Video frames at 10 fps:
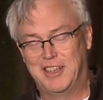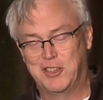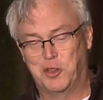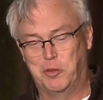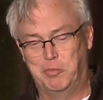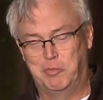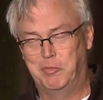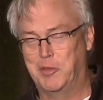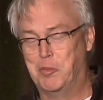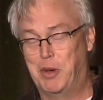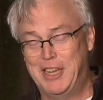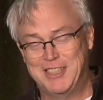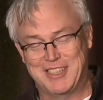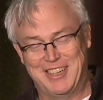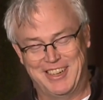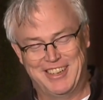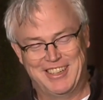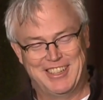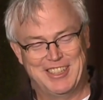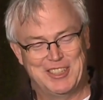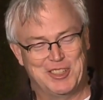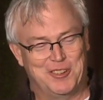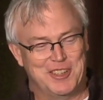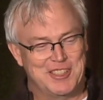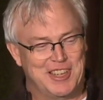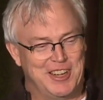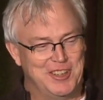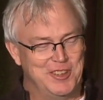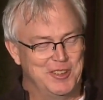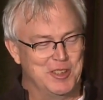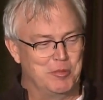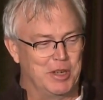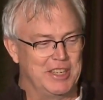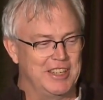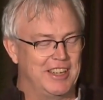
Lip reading: So the Bison showing us how to do it. But,